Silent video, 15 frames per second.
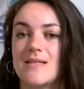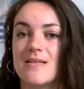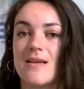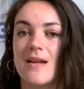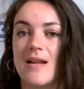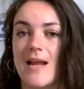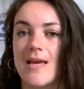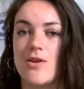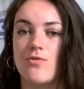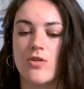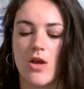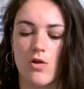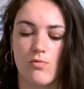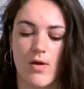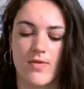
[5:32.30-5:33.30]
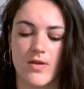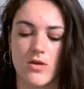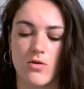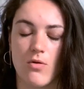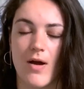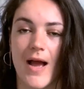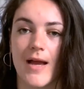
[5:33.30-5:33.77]
is going to let you know whether
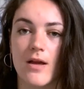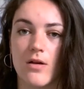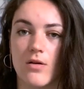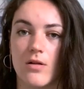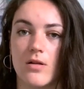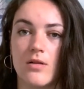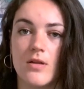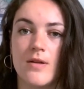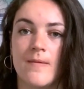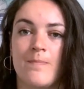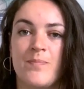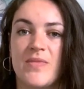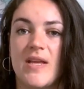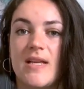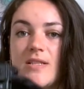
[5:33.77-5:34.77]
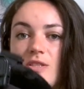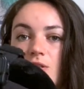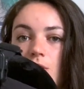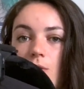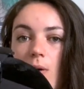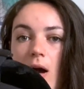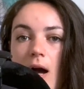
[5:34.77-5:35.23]
your angle is
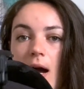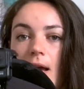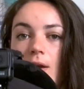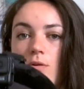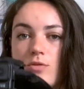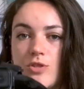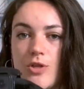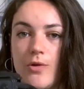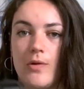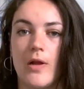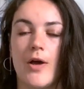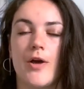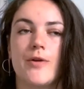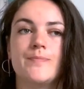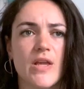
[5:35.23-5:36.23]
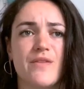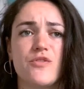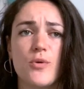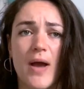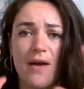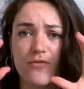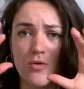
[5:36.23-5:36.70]
too high or too low. If
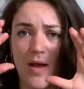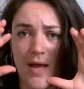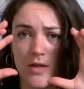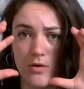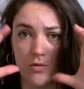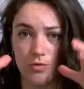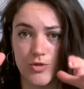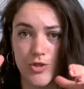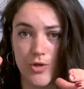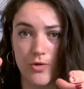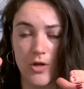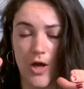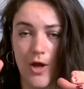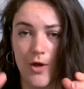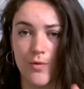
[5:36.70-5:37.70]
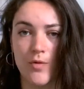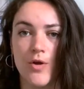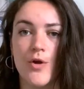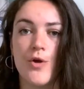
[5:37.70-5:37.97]
you have your angle too low,